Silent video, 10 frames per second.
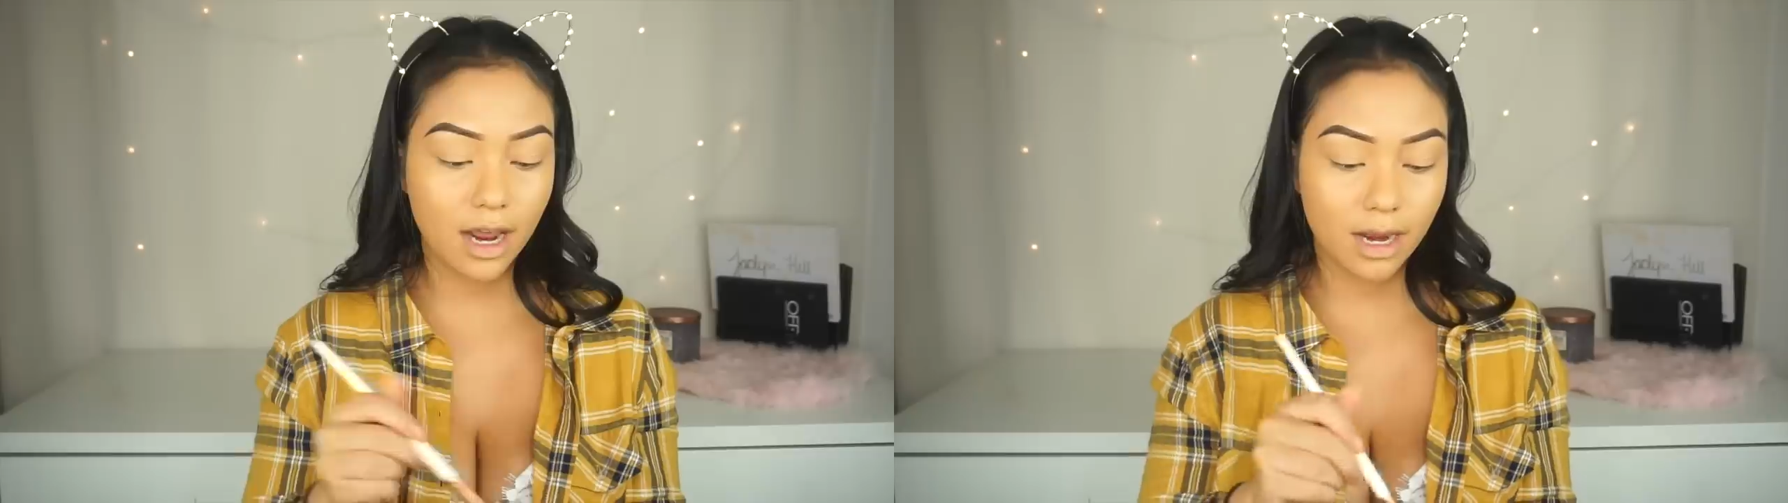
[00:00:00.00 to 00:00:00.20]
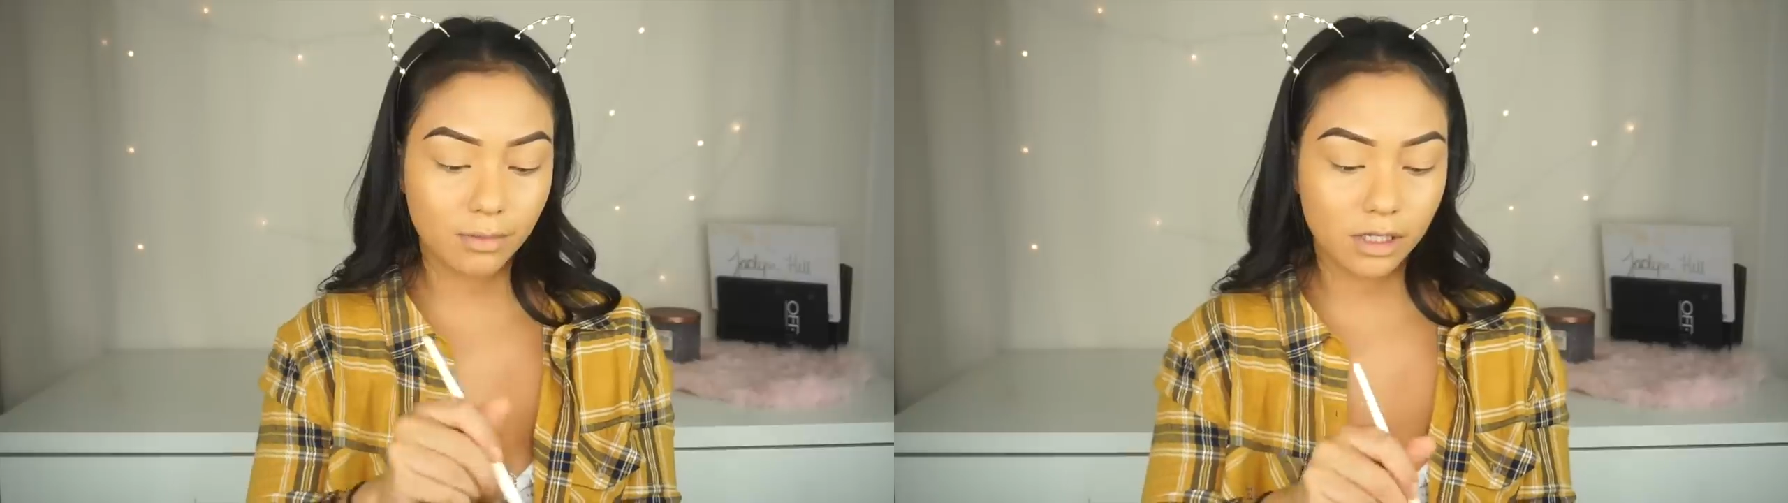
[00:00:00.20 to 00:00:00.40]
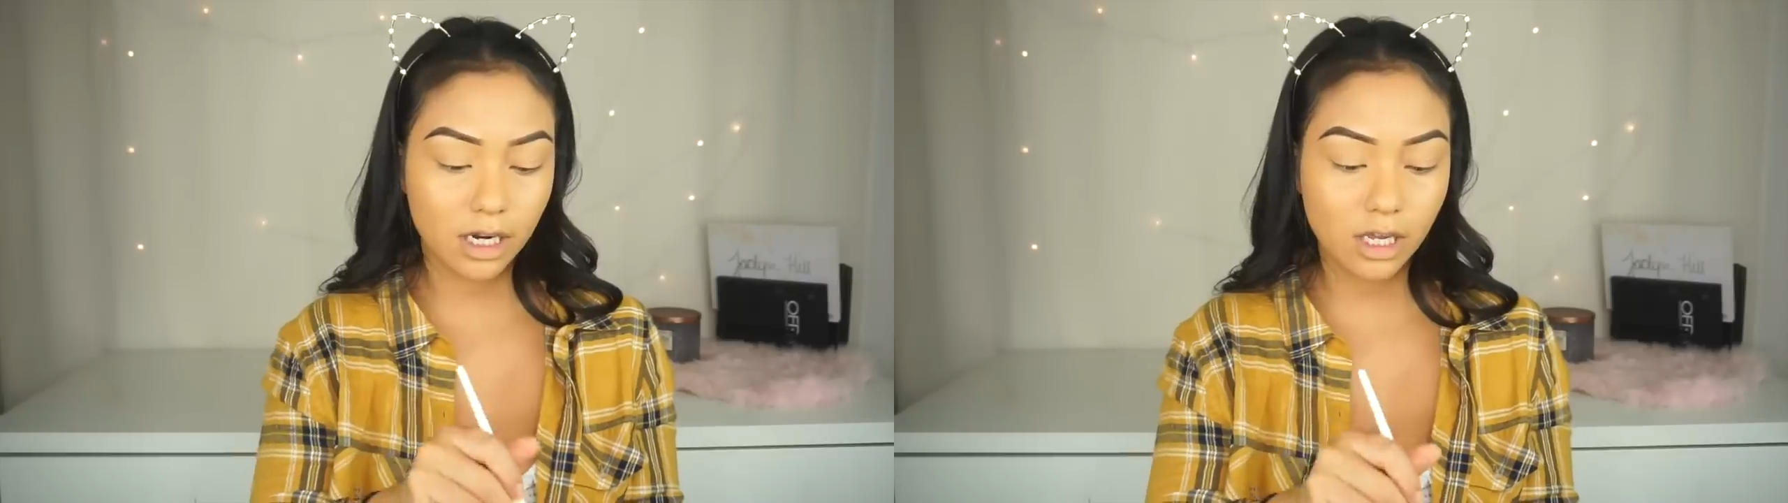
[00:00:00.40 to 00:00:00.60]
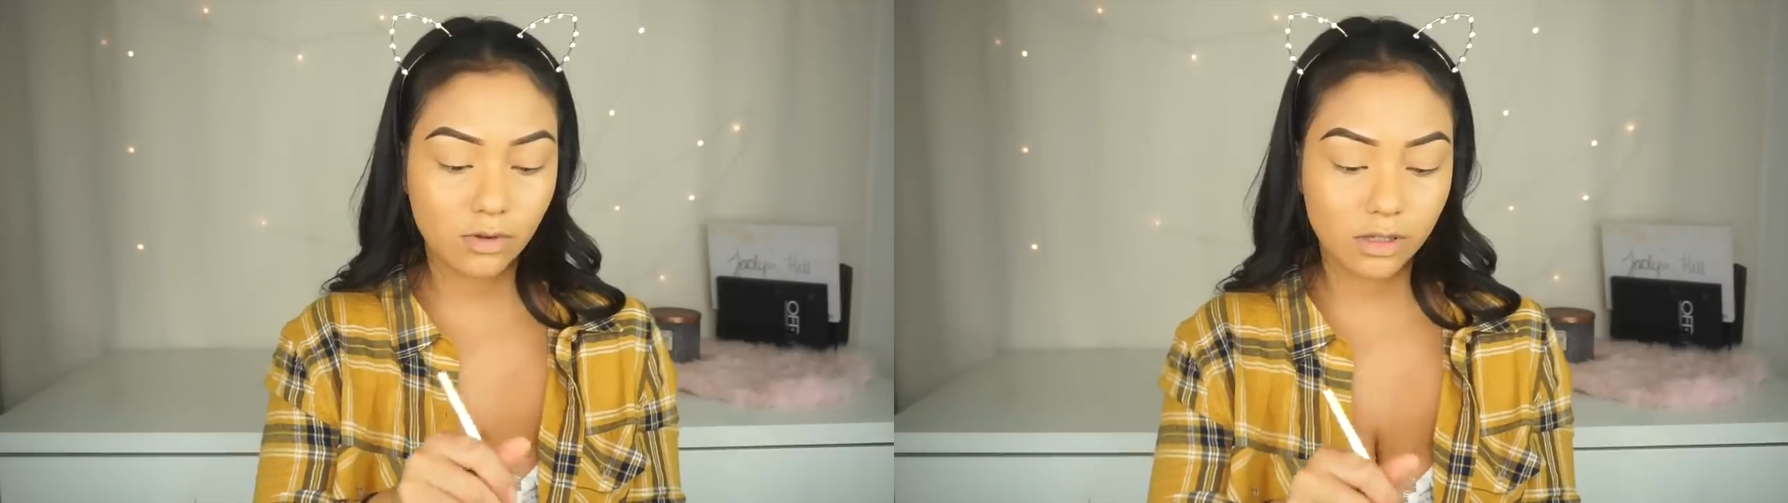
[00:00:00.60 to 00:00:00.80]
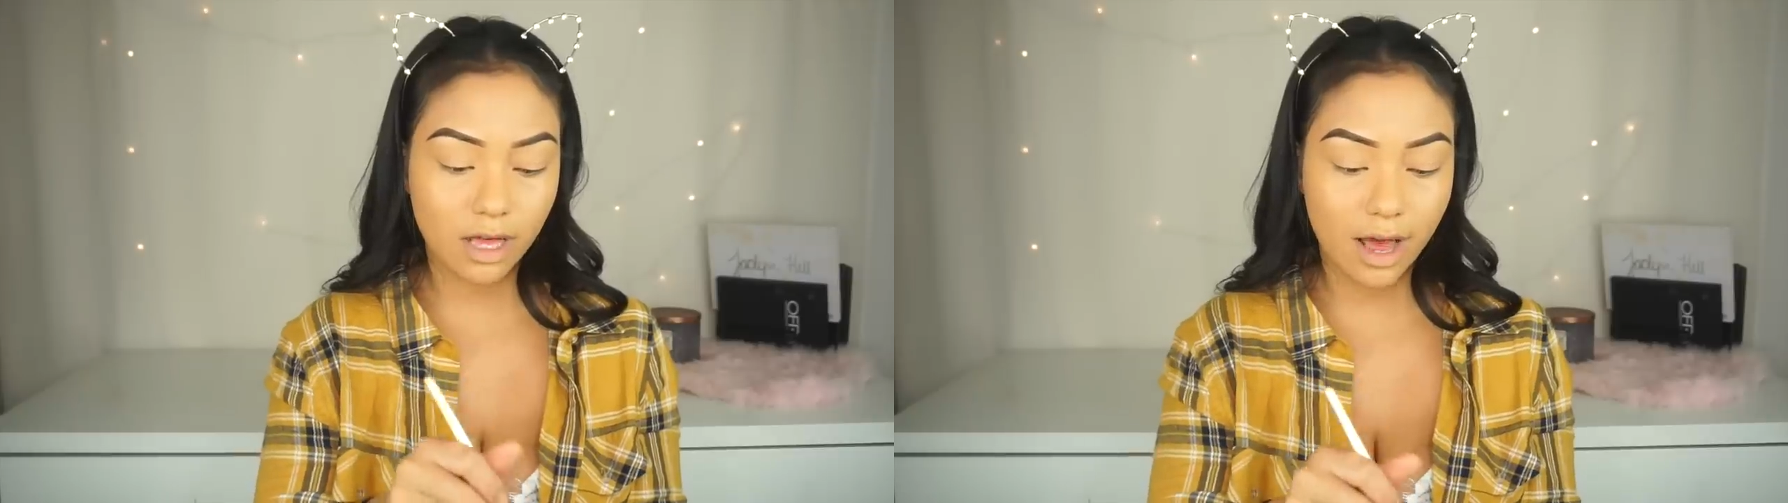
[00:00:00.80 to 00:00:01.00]
and i'm just gonna
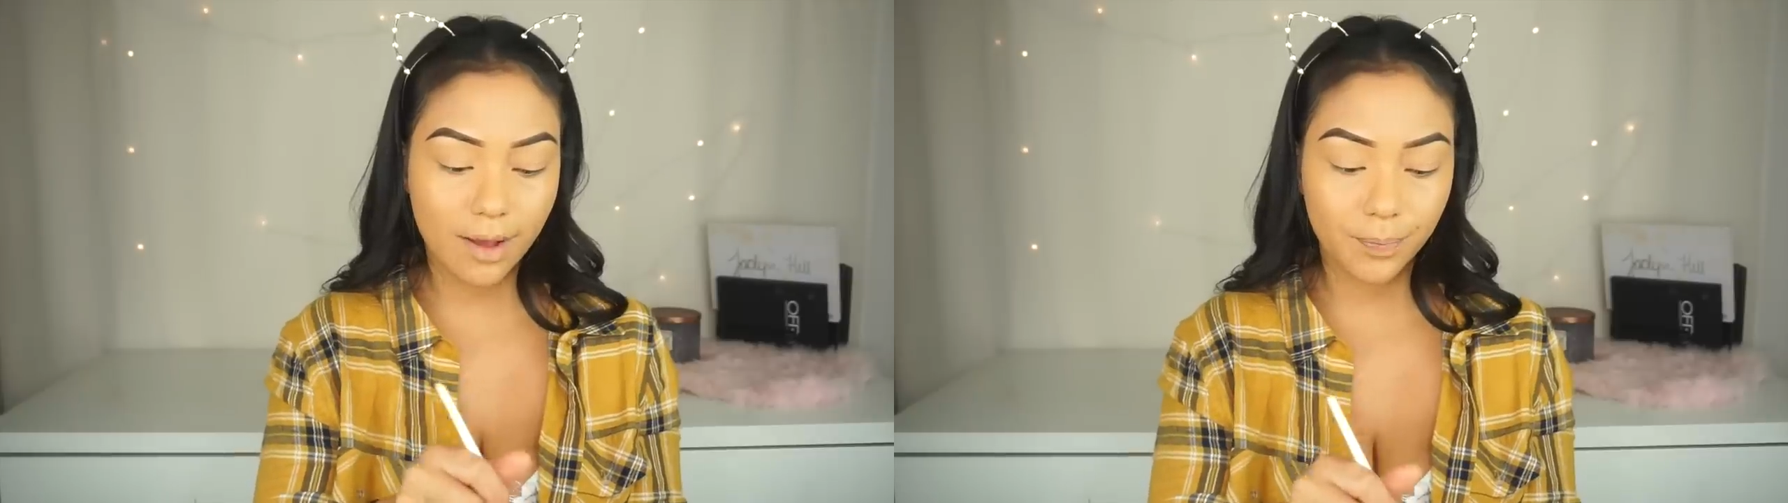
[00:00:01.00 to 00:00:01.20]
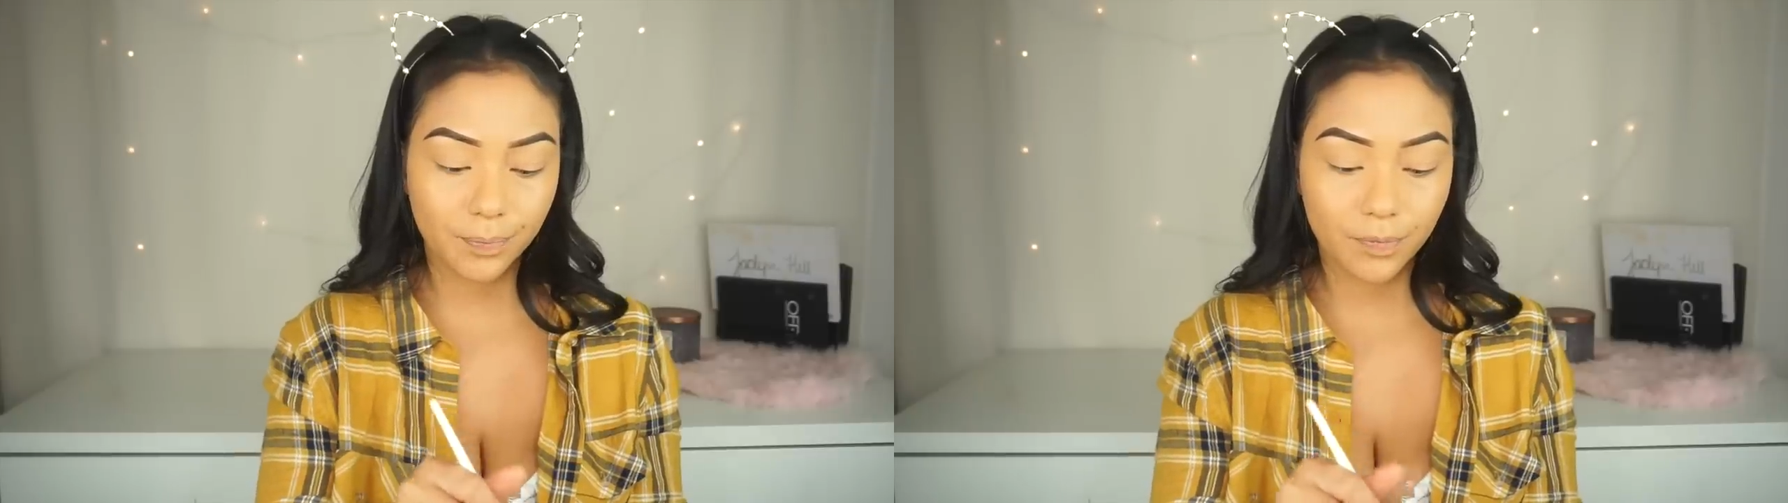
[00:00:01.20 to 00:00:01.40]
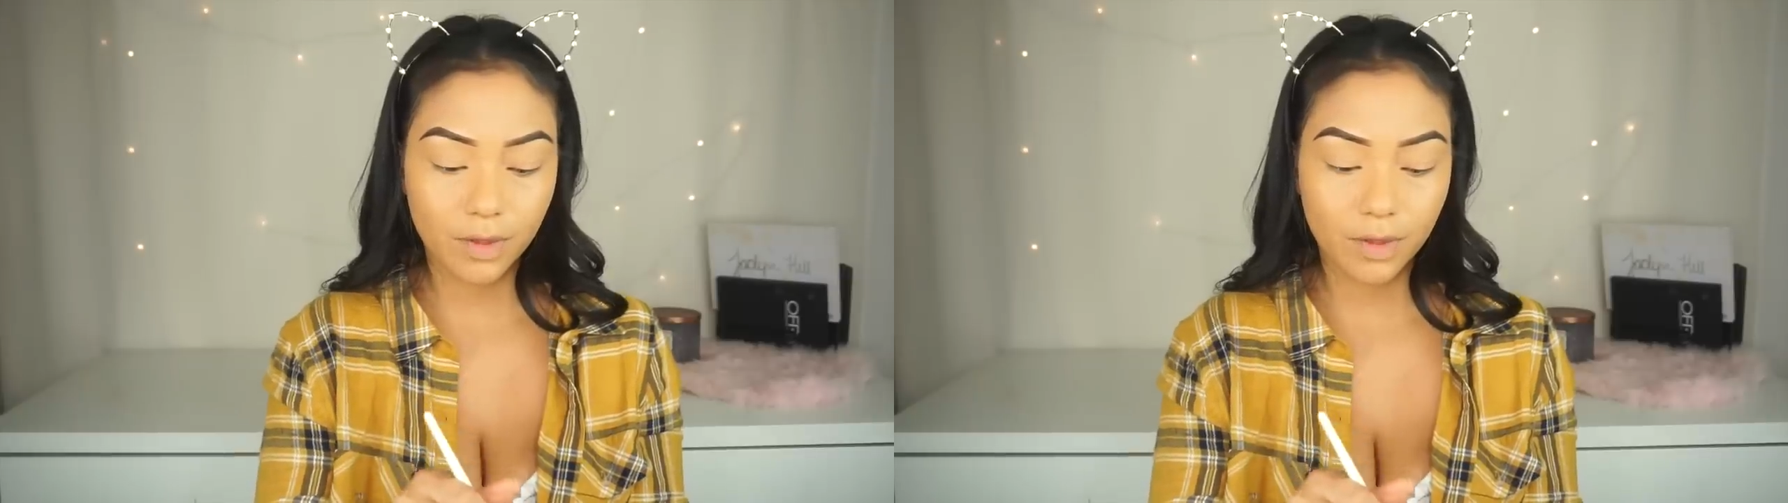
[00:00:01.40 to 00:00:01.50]
use that